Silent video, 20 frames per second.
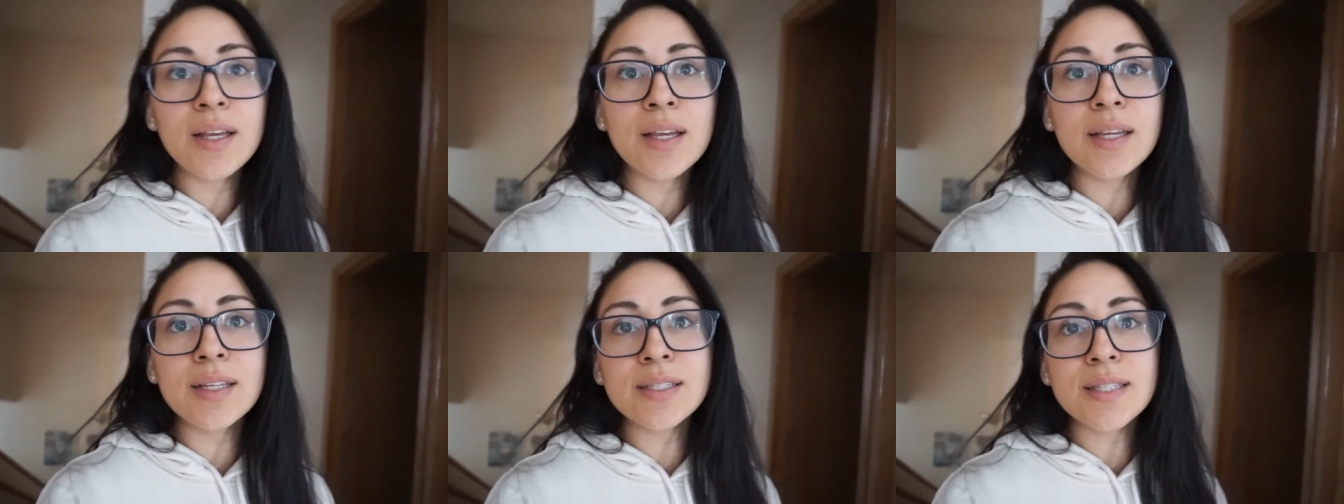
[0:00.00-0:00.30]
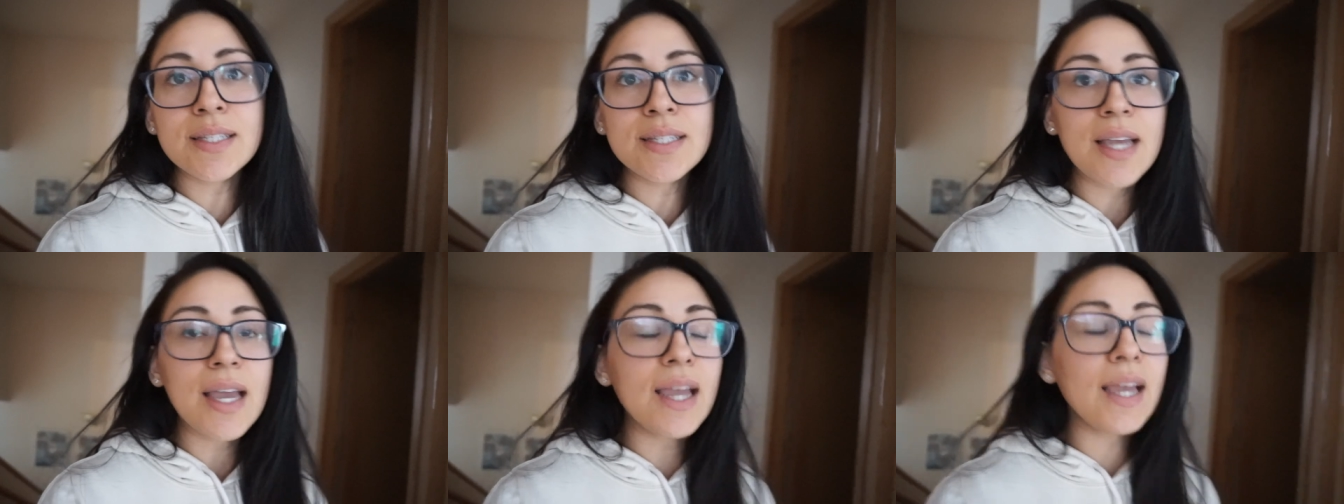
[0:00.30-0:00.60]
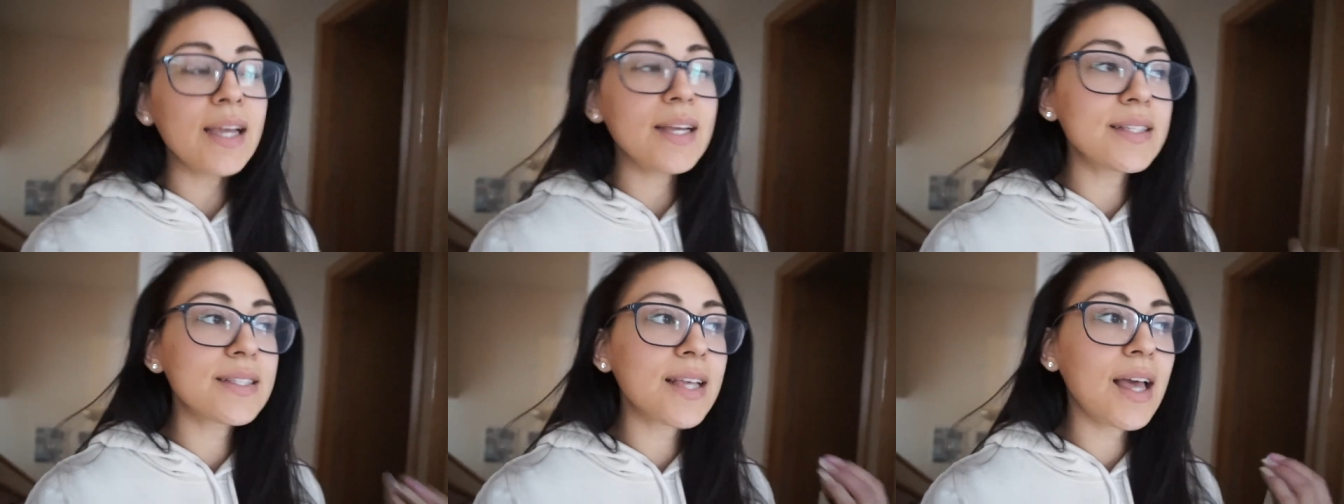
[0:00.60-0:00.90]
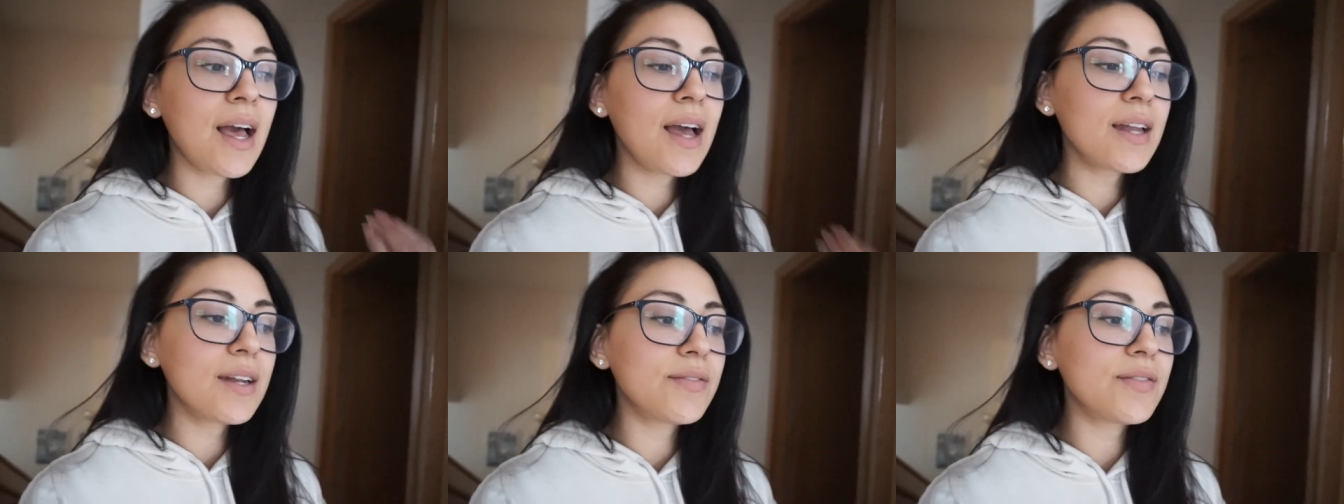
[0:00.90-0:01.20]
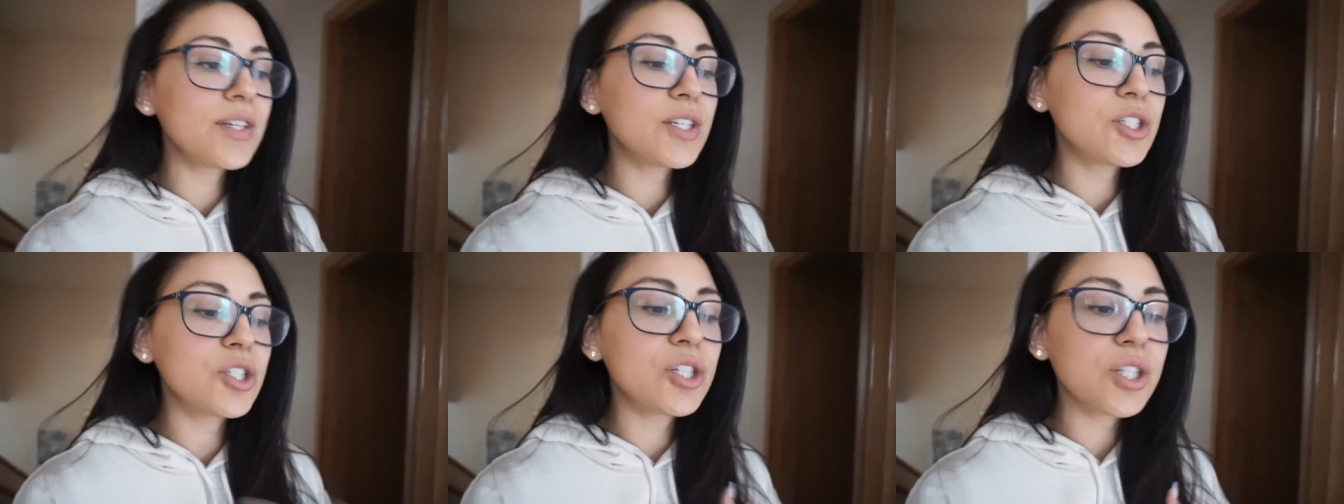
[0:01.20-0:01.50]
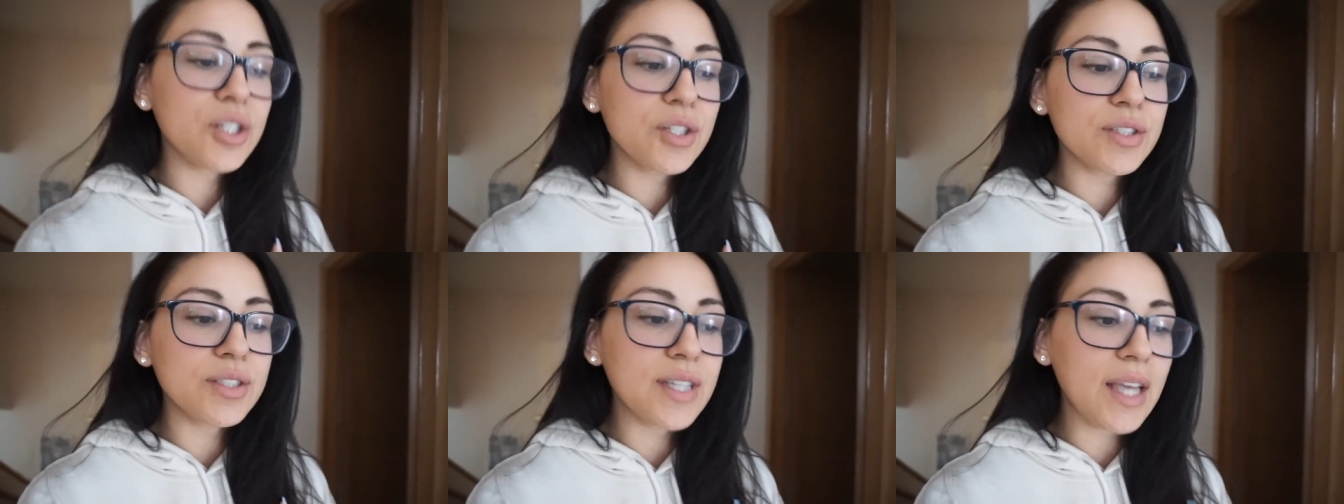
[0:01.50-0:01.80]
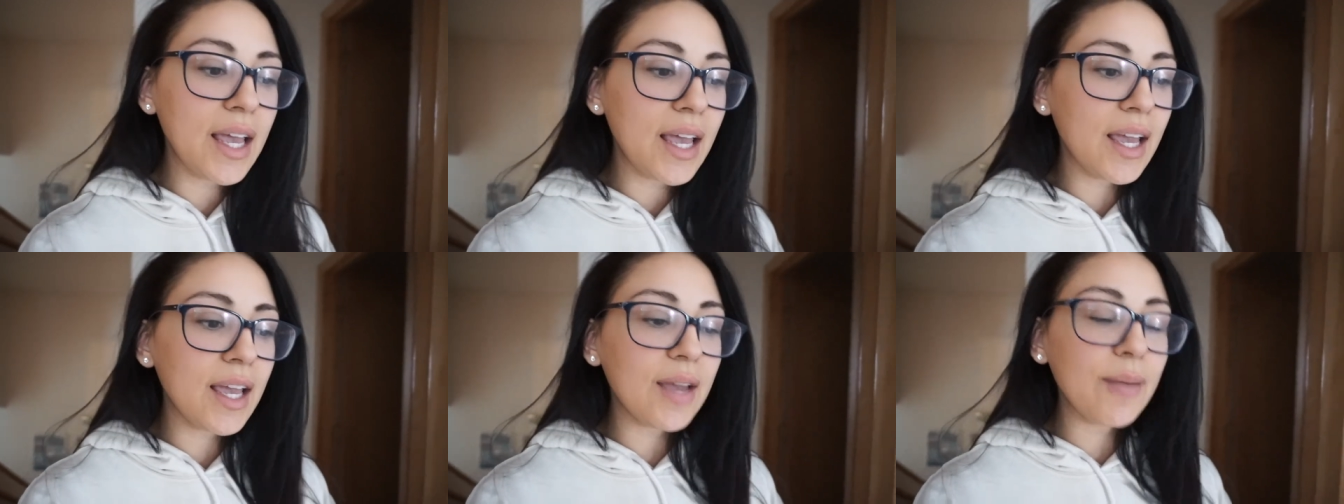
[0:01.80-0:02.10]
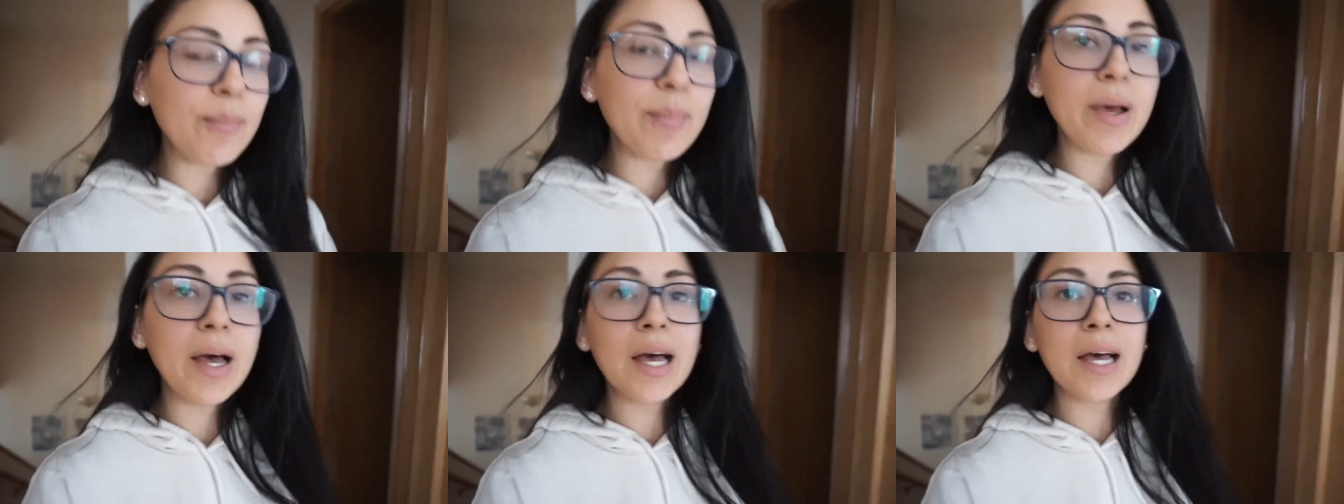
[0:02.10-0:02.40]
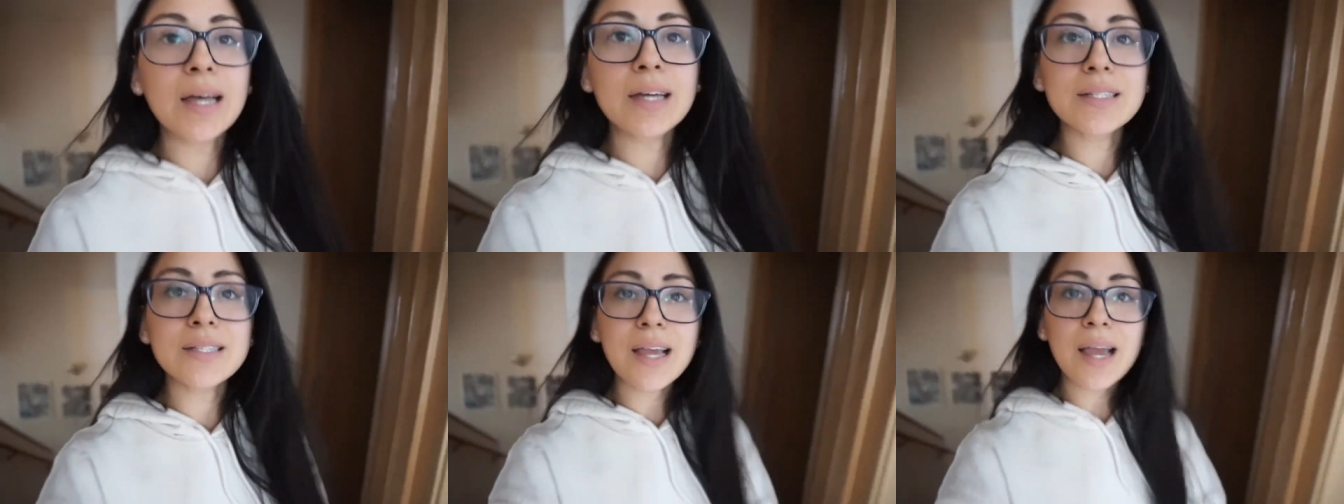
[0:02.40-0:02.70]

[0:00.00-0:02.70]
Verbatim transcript: And today is kind of a chill day, but